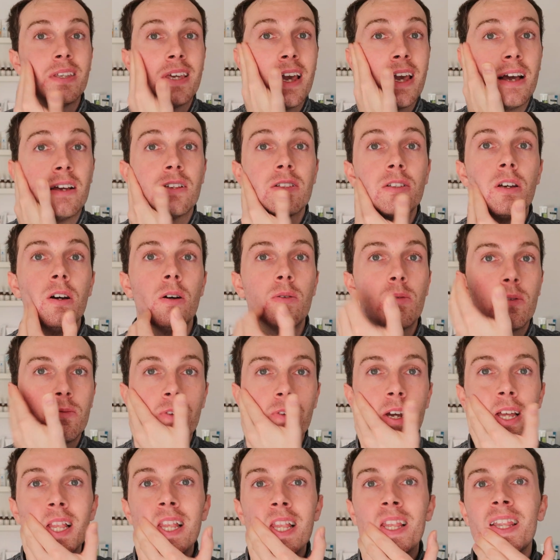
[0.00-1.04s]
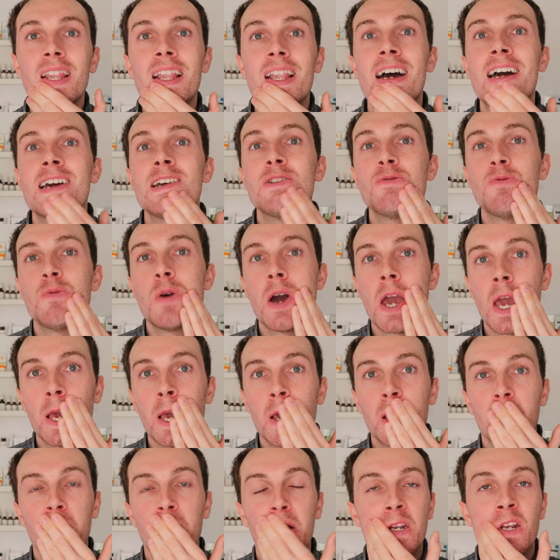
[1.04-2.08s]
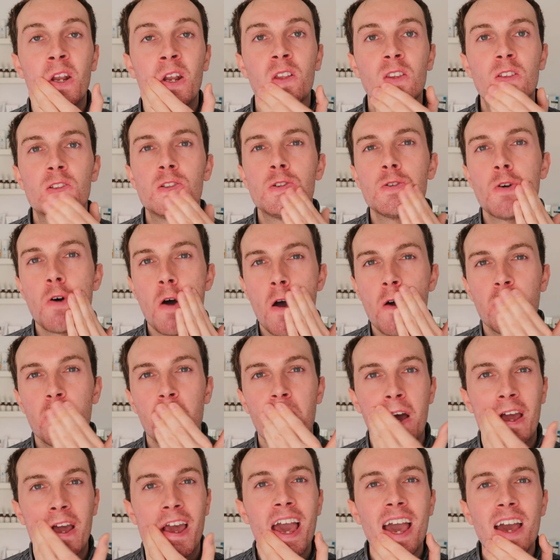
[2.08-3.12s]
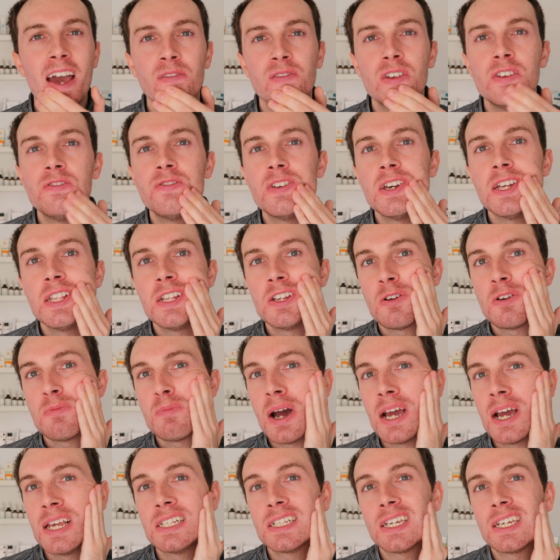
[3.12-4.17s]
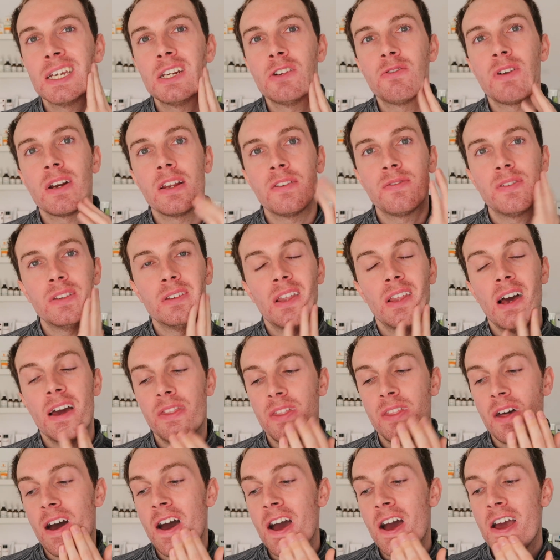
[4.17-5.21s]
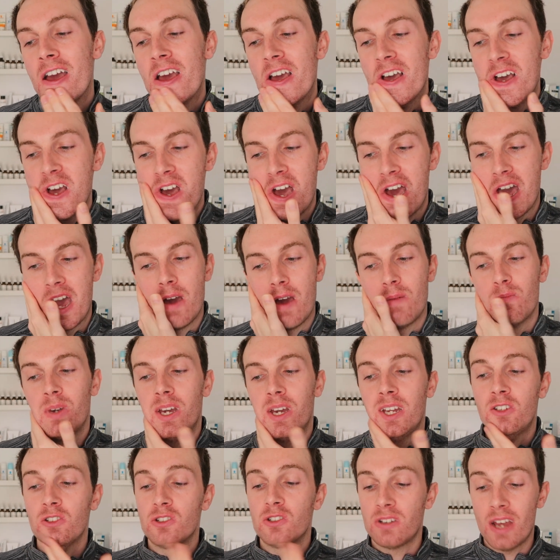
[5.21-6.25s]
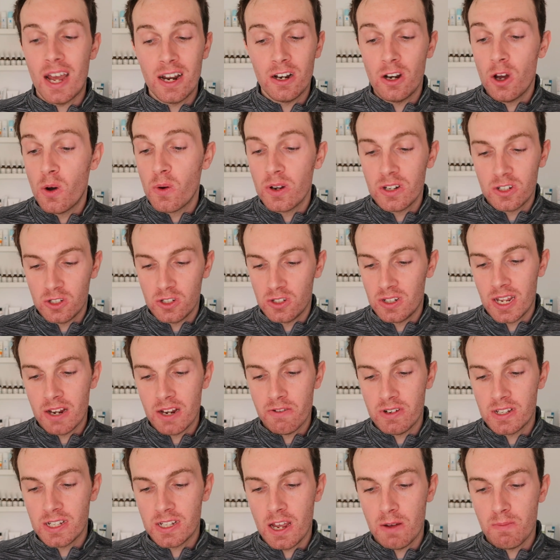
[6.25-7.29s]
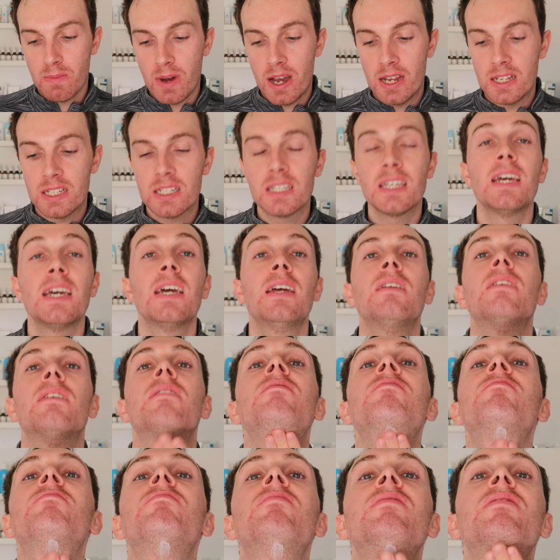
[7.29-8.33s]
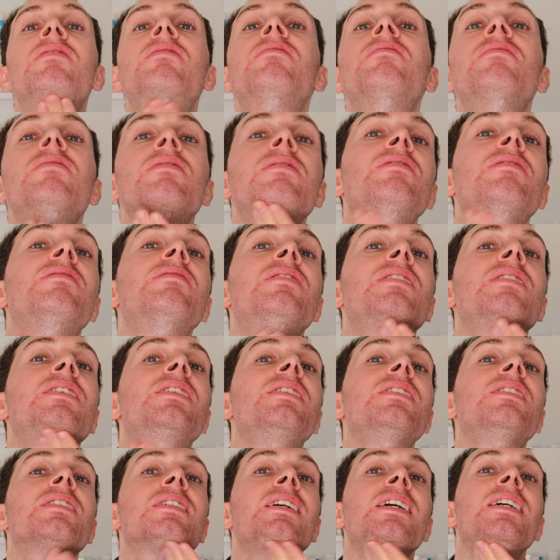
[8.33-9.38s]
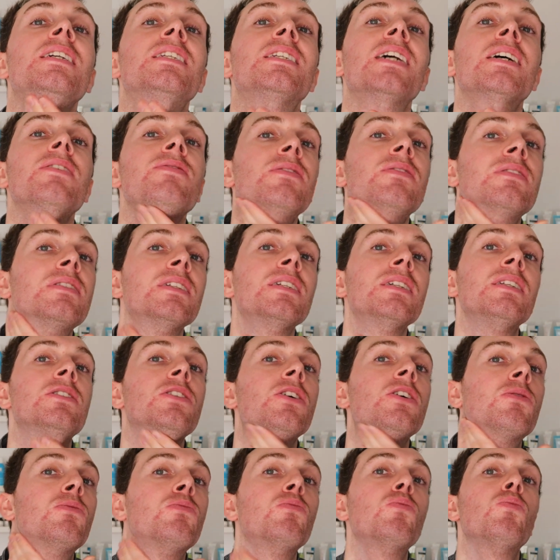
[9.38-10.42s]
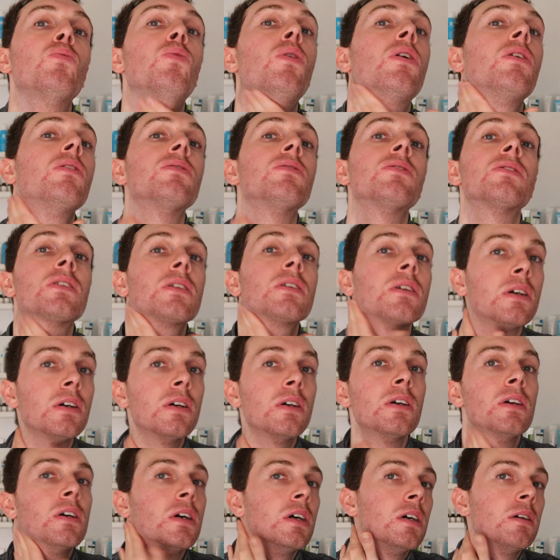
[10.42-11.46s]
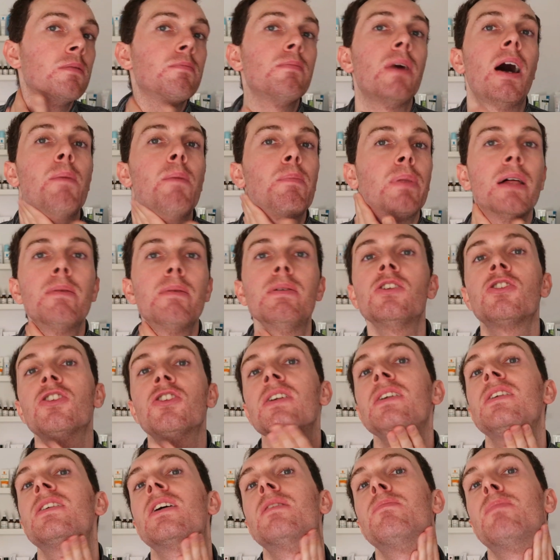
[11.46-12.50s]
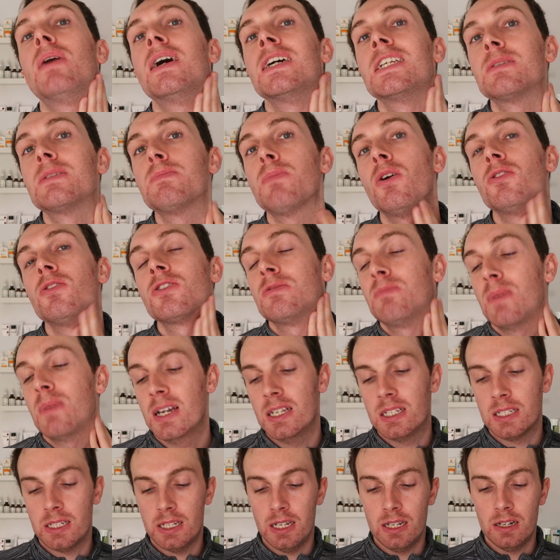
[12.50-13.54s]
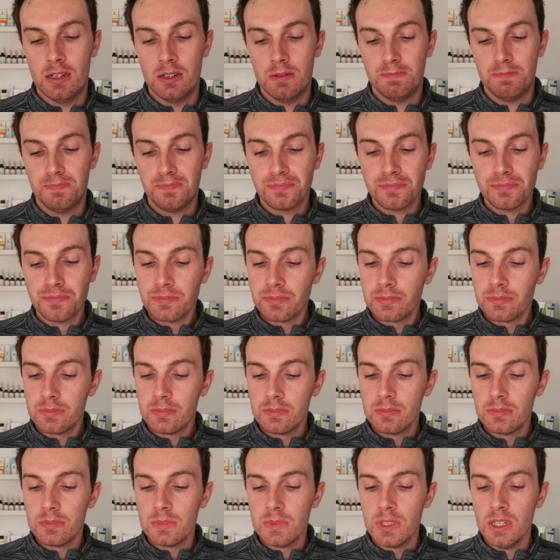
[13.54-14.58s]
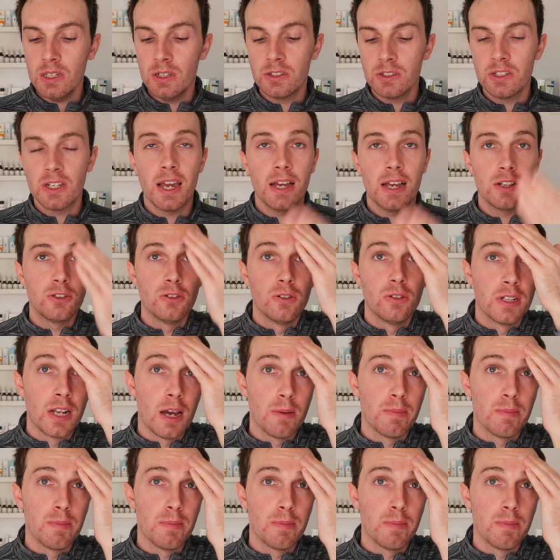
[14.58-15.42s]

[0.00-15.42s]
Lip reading: But yeah, so really lightweight, non sort of like heavy feeling on my skin or anything like that. I know it doesn't irritate my skin, and I definitely don't want my blemishes and my spots on my skin to get sun